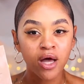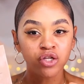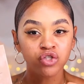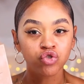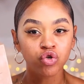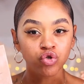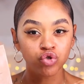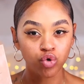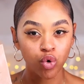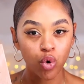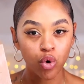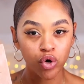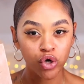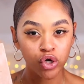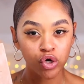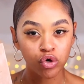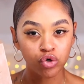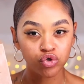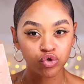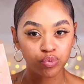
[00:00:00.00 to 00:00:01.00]

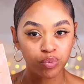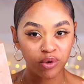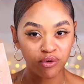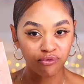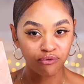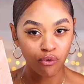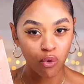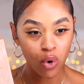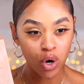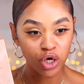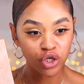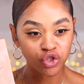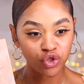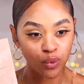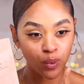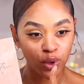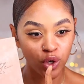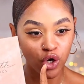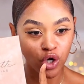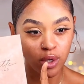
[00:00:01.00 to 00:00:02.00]
tutorials before, so
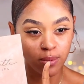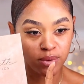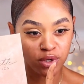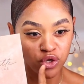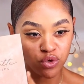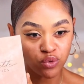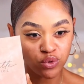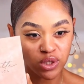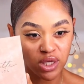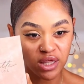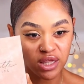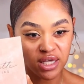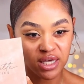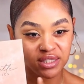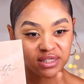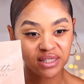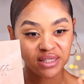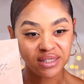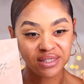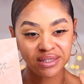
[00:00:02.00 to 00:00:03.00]
we're going to be using
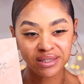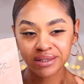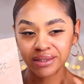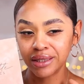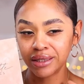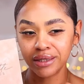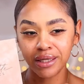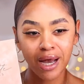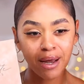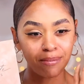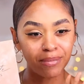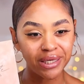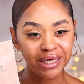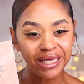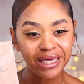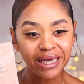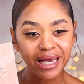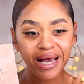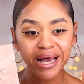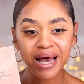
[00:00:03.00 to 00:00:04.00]
this, and this is the
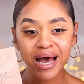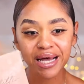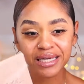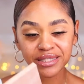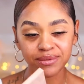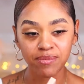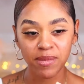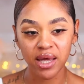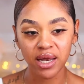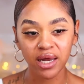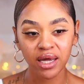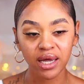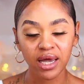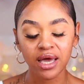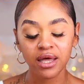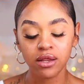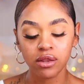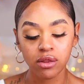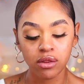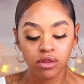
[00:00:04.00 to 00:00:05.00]
Dominique Cosmetics,
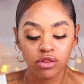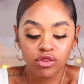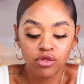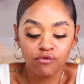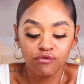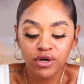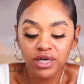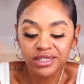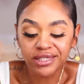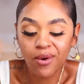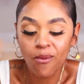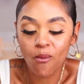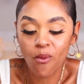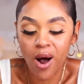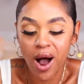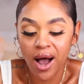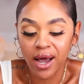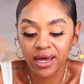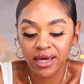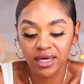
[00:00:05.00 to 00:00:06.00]
and the reason
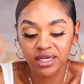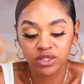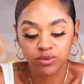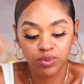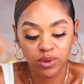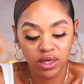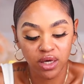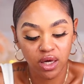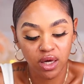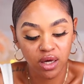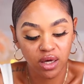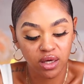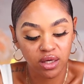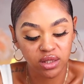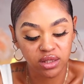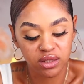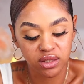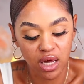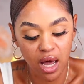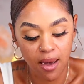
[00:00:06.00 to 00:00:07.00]
why is
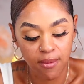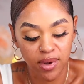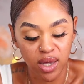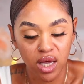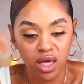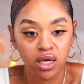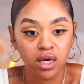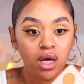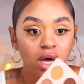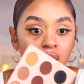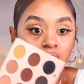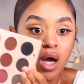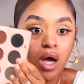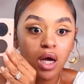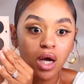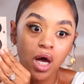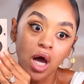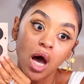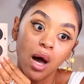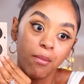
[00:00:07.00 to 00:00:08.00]
because, I mean,
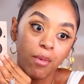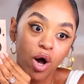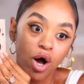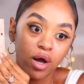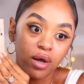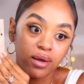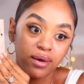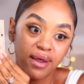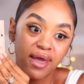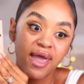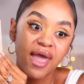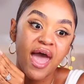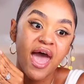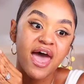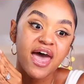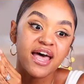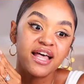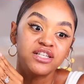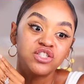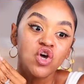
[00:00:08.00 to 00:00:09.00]
come on, it
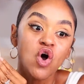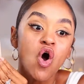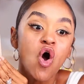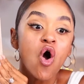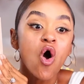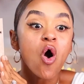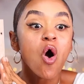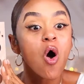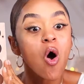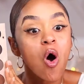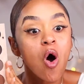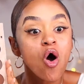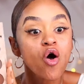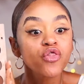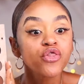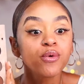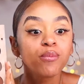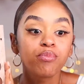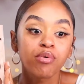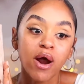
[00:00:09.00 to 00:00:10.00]
has all
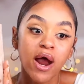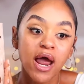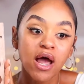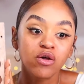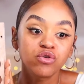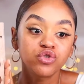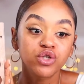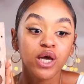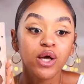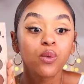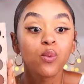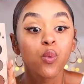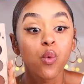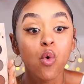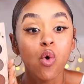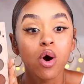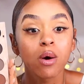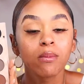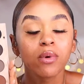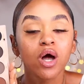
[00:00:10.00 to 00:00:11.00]
the browns and
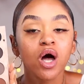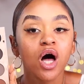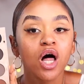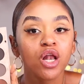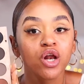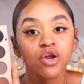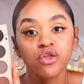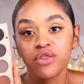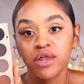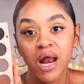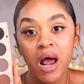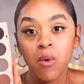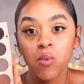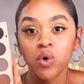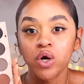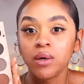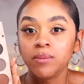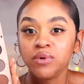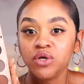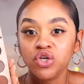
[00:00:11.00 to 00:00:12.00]
warm color that I
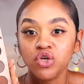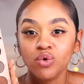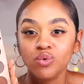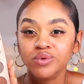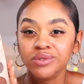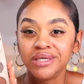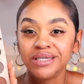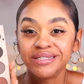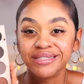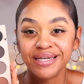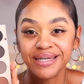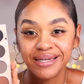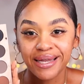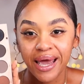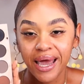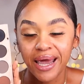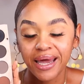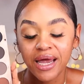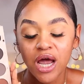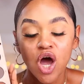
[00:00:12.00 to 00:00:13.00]
want to be using
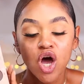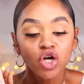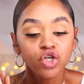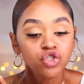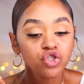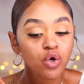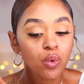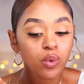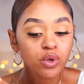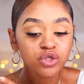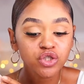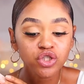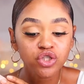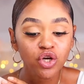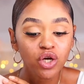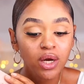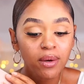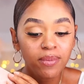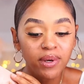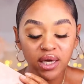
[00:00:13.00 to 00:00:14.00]
today. So we're just
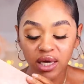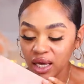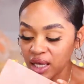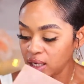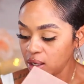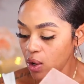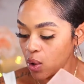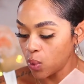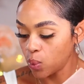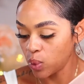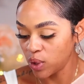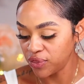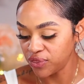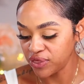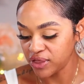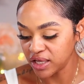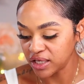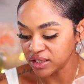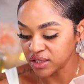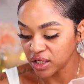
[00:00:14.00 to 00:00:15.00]
going to begin with
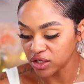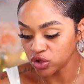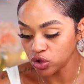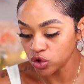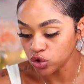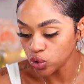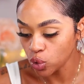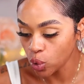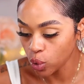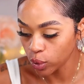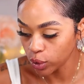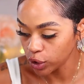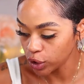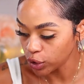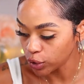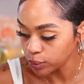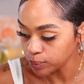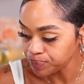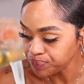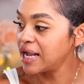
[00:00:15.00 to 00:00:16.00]
this
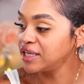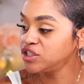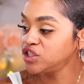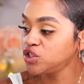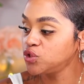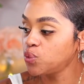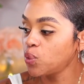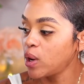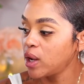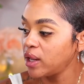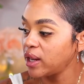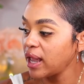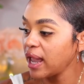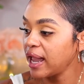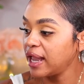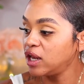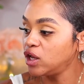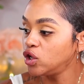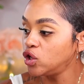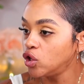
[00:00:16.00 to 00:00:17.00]
tutorial. I just want
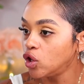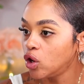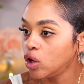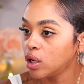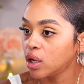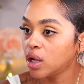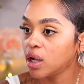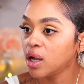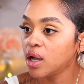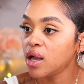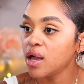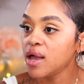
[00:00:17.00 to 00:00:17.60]
a look